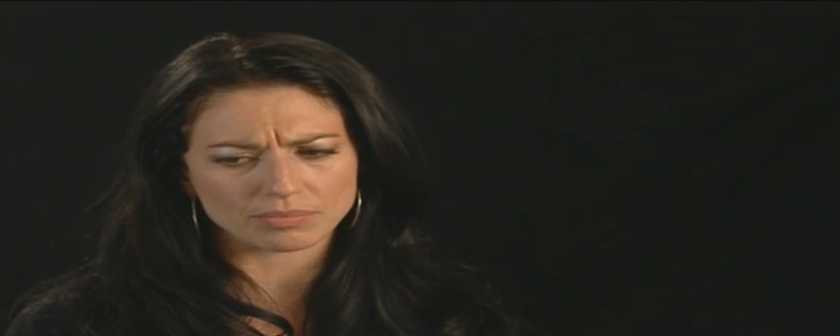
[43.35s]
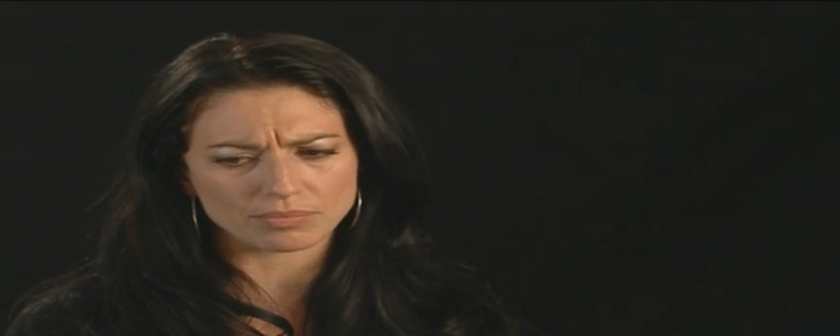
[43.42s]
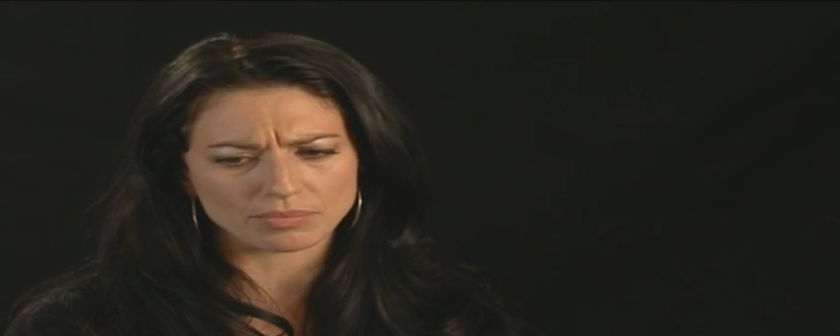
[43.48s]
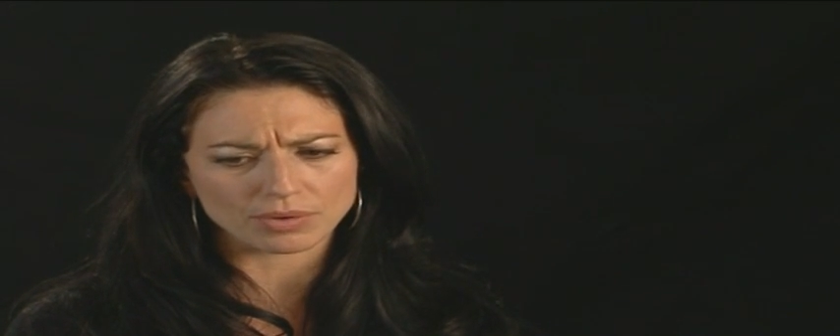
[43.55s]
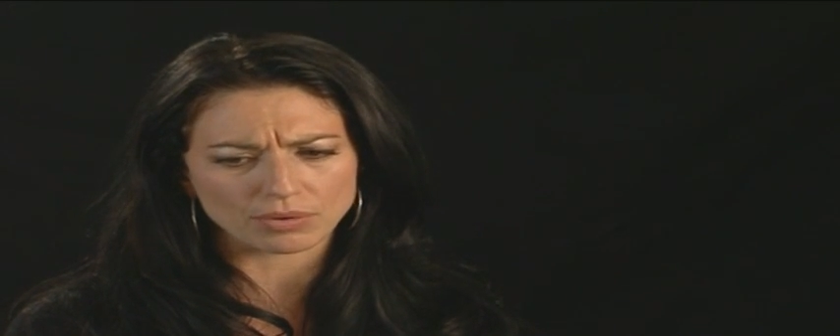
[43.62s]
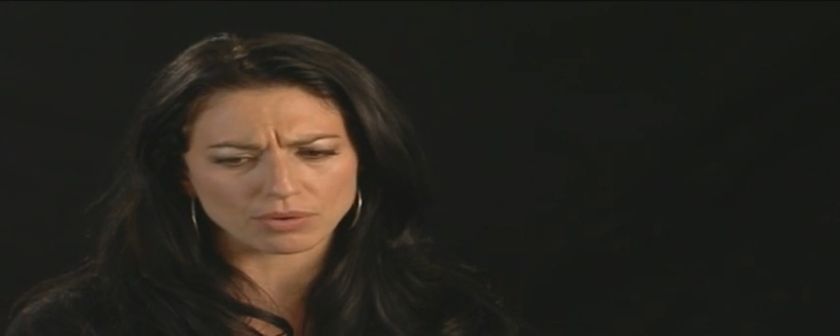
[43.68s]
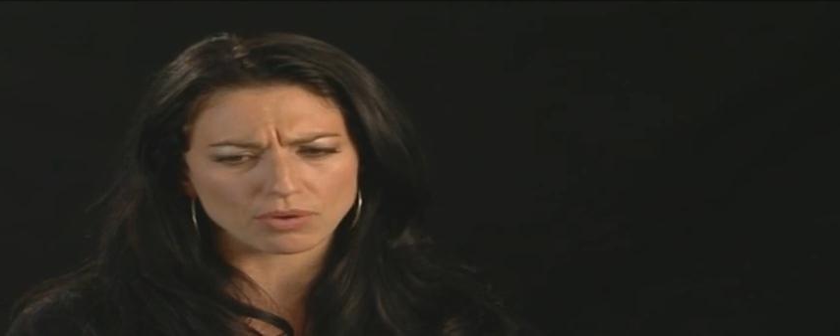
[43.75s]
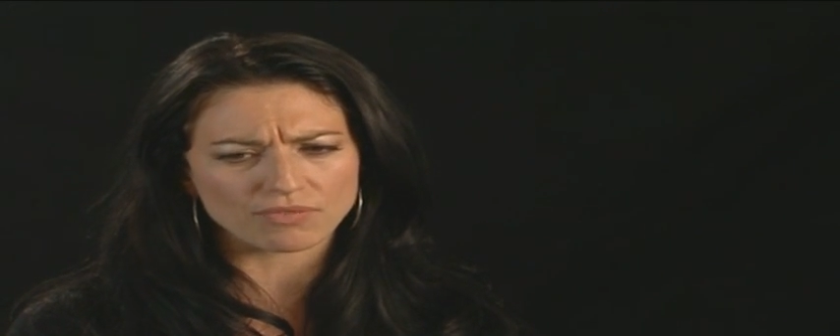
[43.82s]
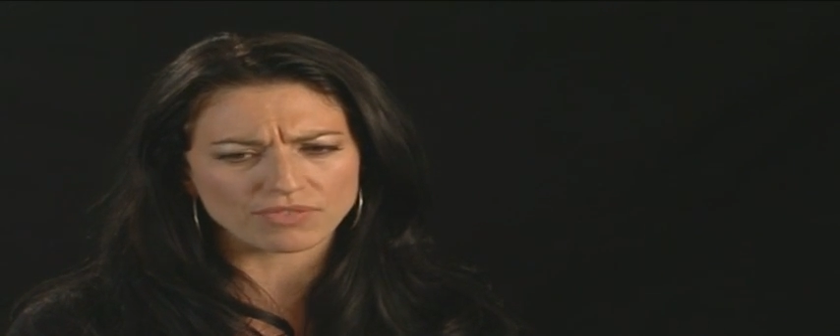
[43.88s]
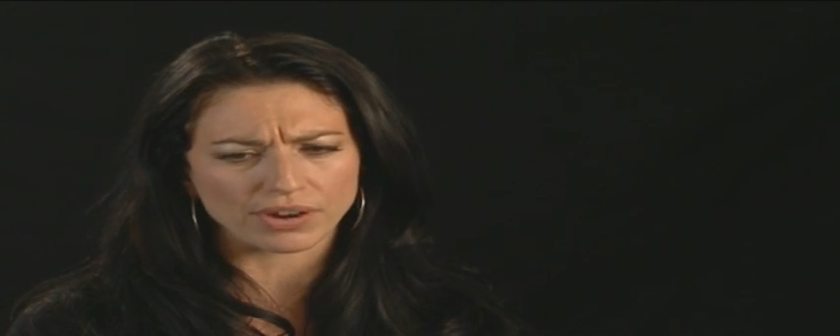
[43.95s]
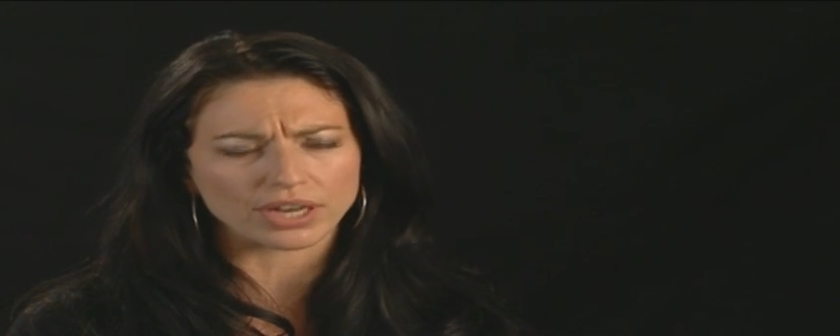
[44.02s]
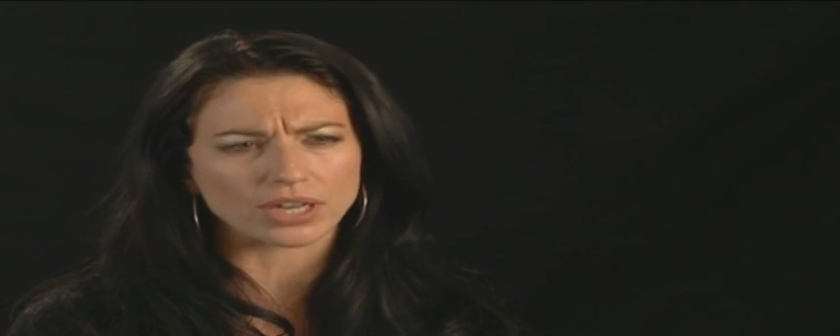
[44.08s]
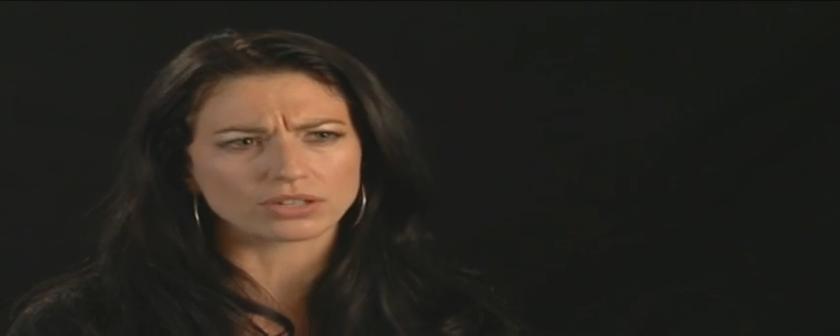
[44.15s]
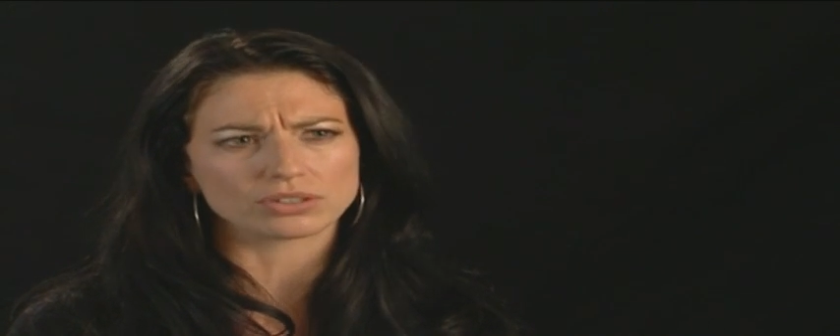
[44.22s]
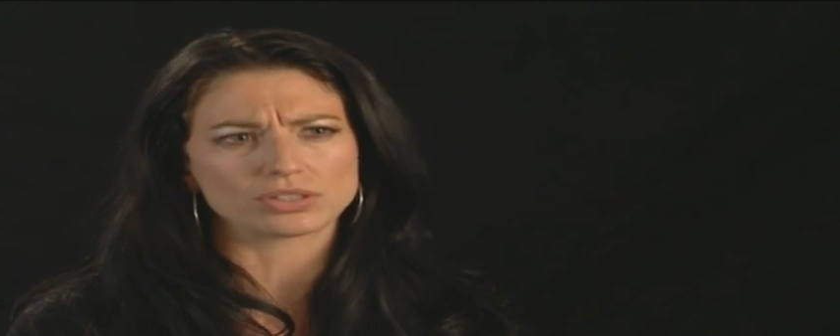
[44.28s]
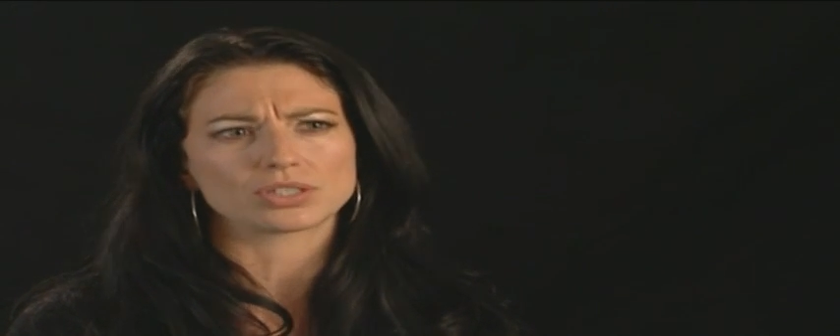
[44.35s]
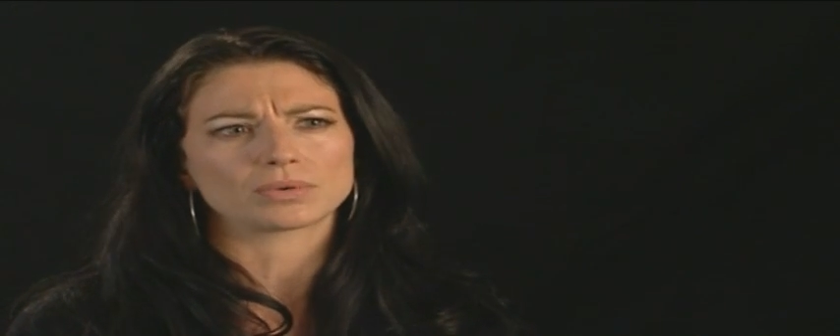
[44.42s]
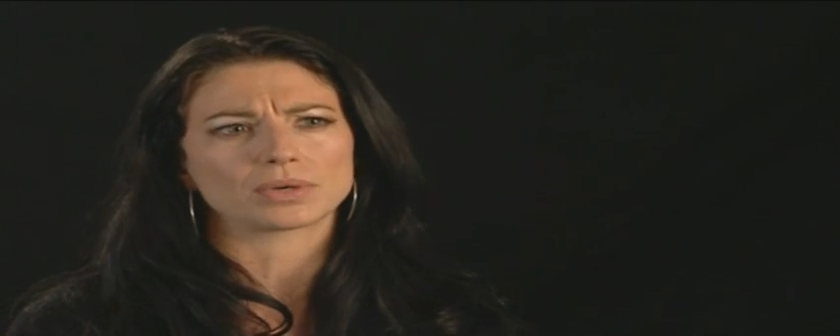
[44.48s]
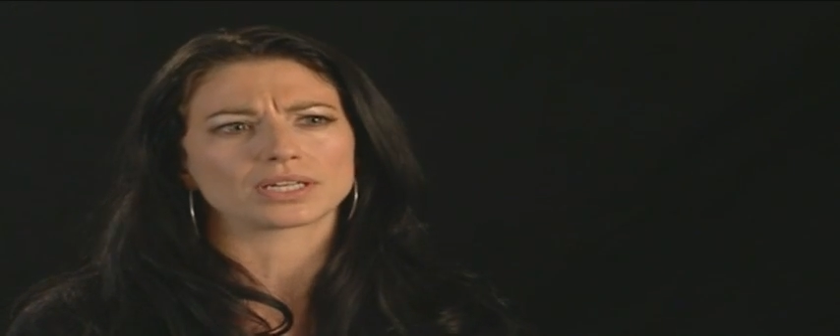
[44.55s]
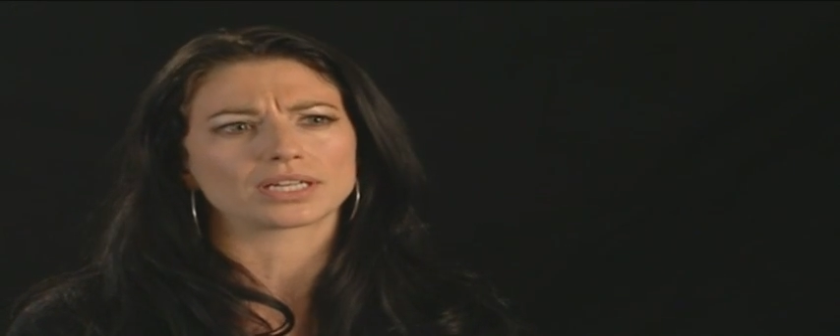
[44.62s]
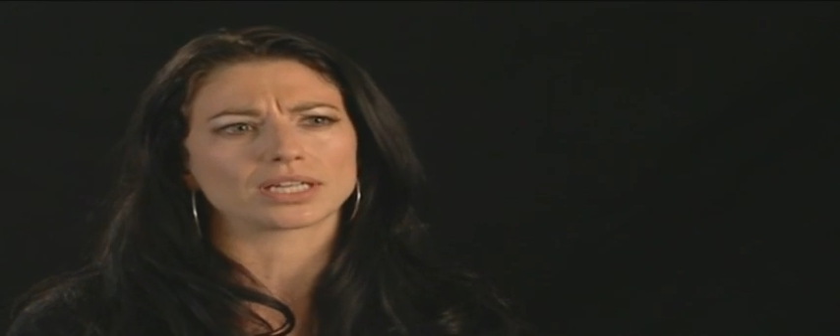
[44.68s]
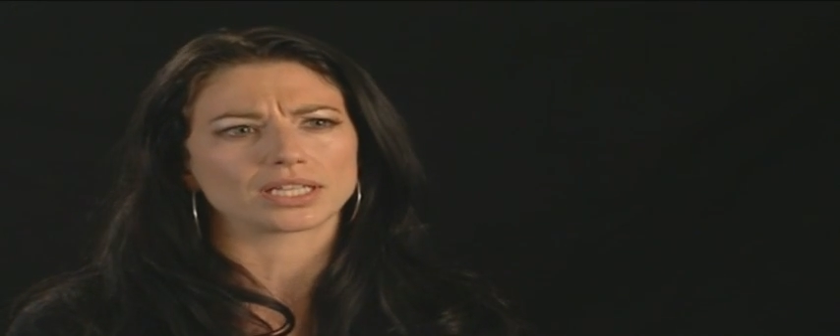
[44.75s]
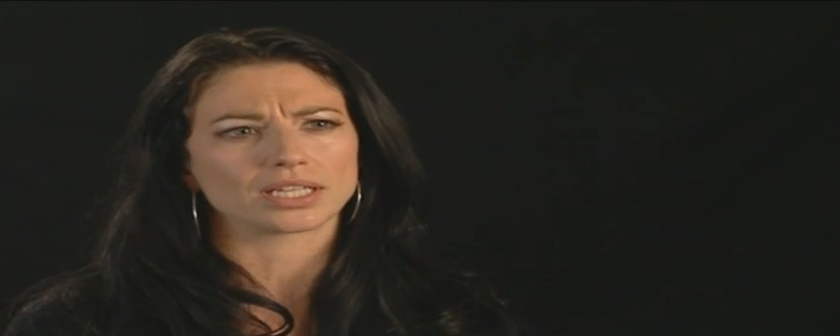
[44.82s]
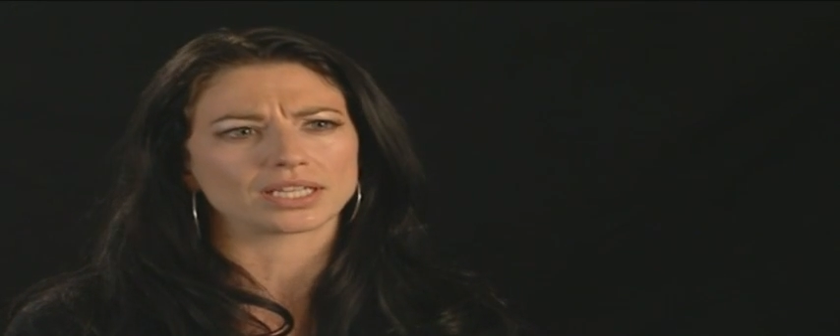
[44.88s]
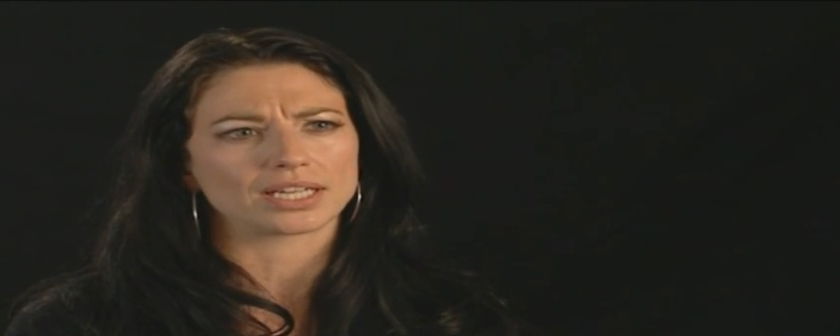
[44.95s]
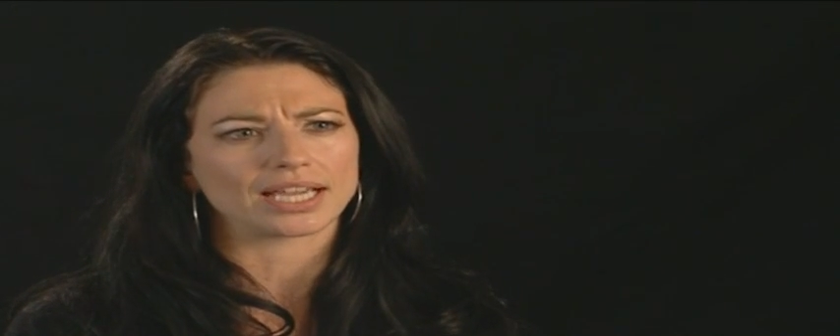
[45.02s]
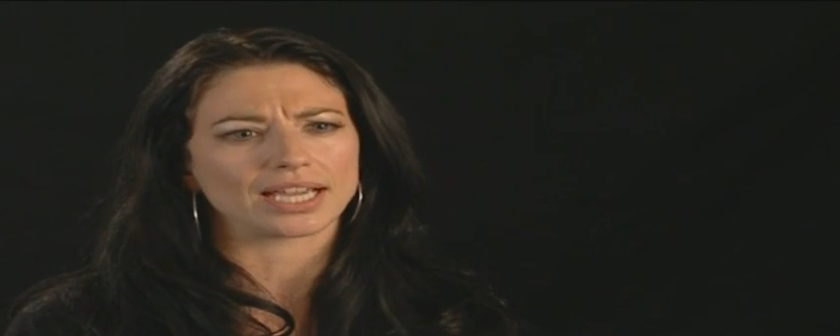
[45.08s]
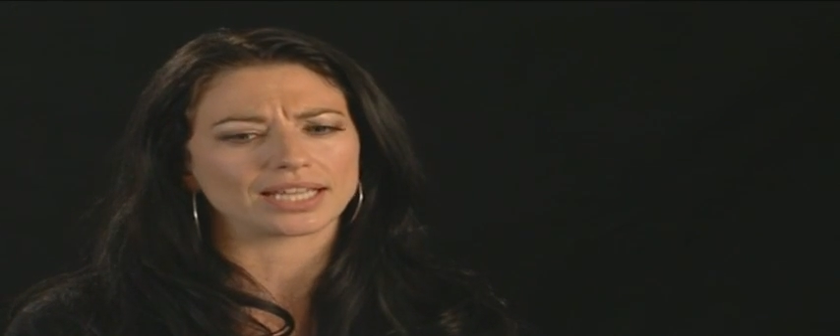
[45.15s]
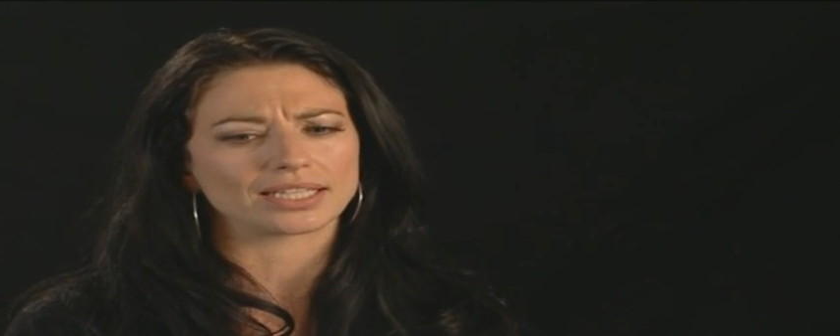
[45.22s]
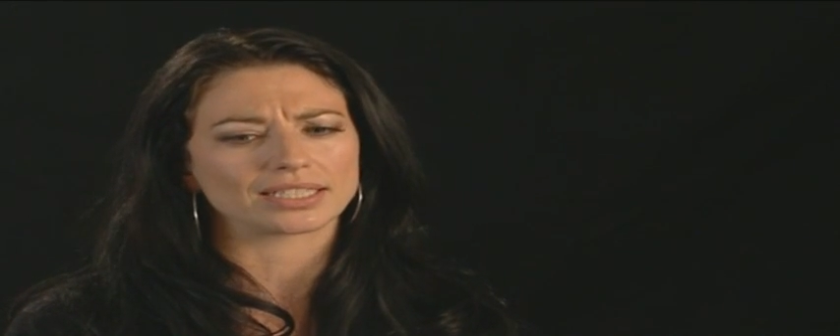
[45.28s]
We were all very good to one another,
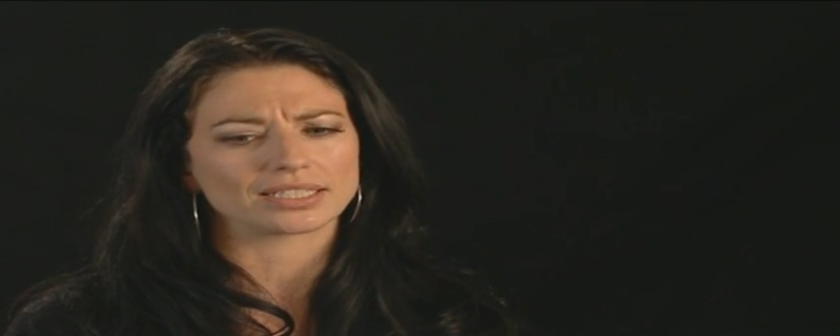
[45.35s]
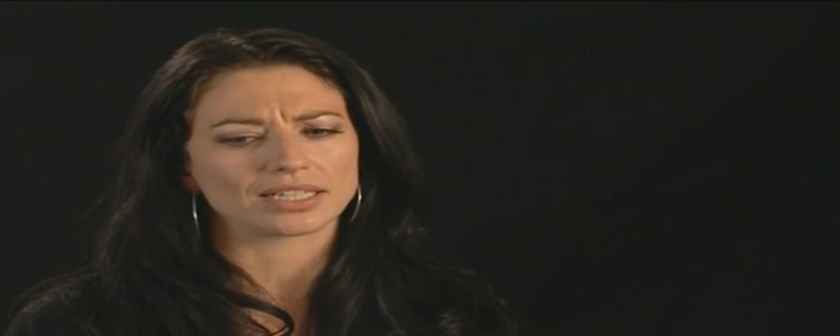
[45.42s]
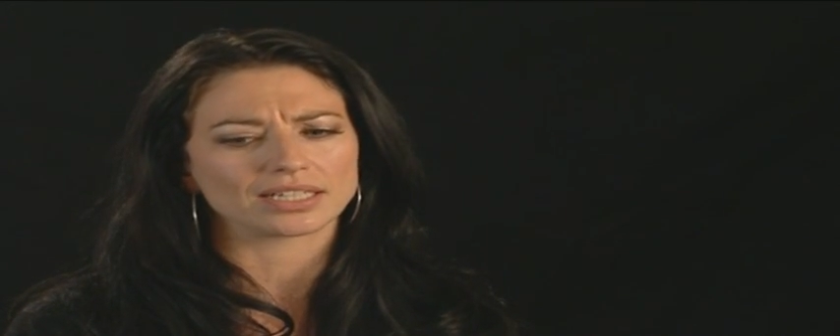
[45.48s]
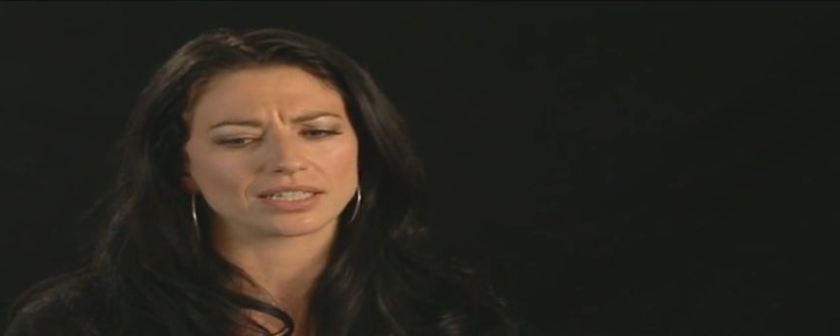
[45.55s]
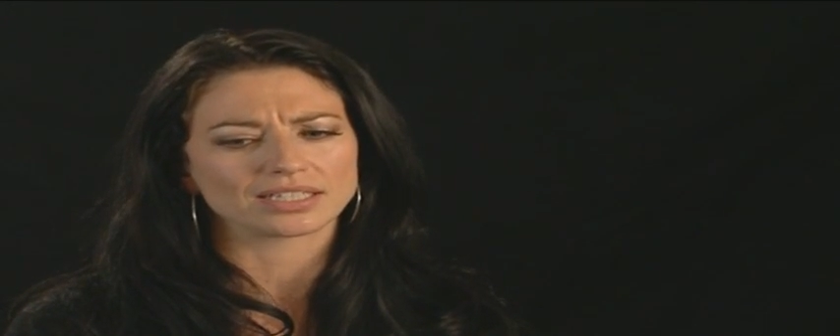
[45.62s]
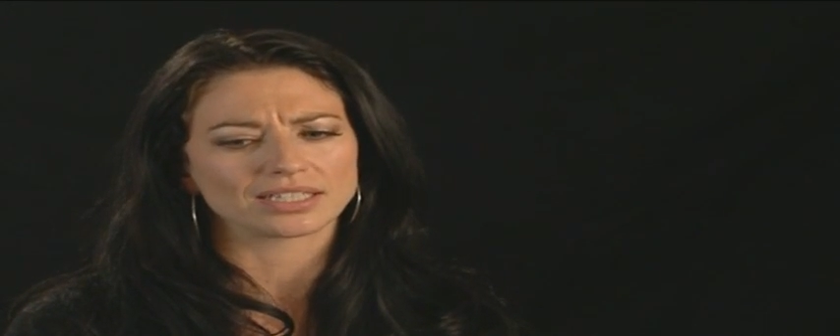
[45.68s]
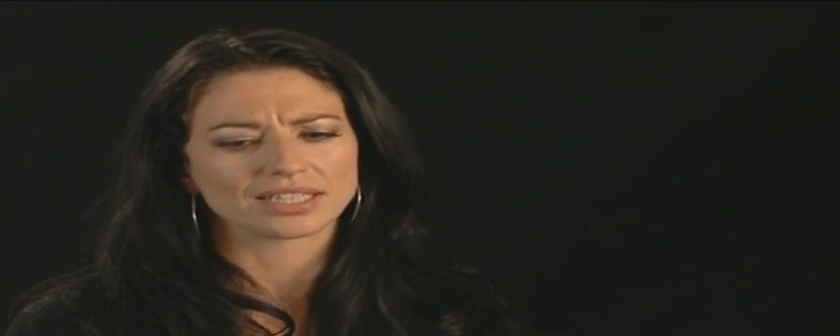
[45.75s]
and